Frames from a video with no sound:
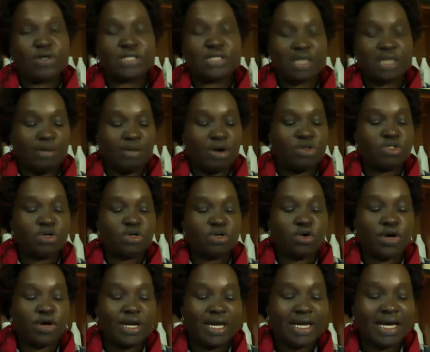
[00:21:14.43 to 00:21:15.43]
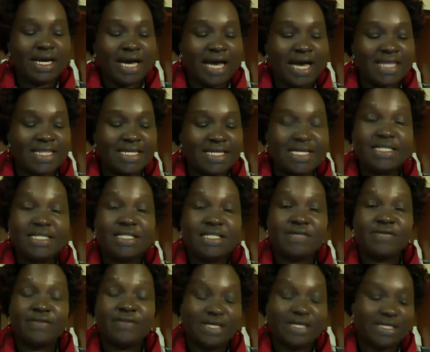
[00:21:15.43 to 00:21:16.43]
about chronic athlete's
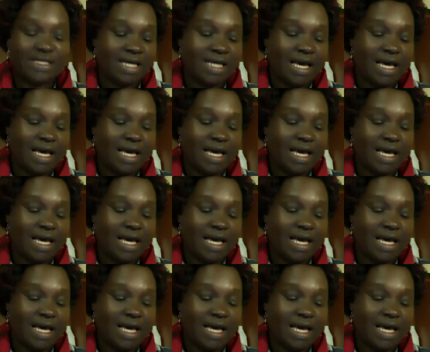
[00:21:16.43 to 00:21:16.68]
feet.